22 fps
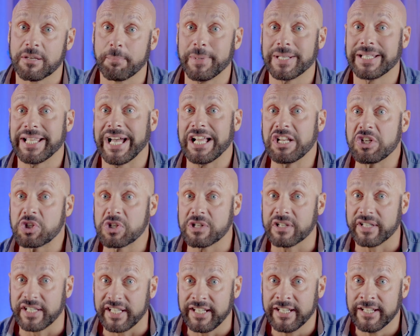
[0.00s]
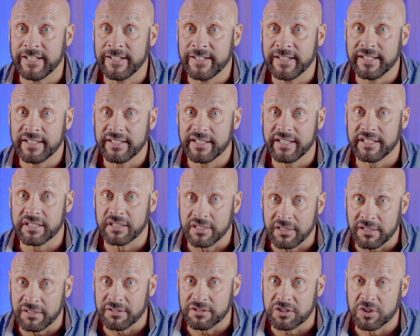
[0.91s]
to potentially
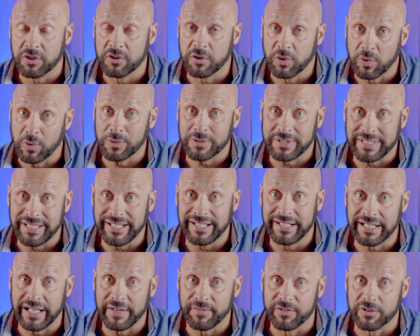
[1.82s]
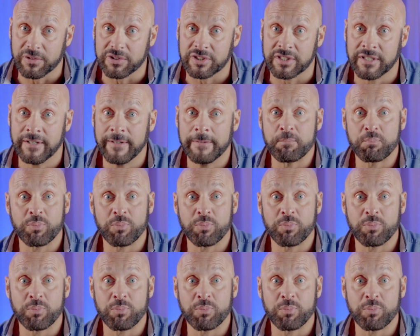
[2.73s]
enhance your T levels.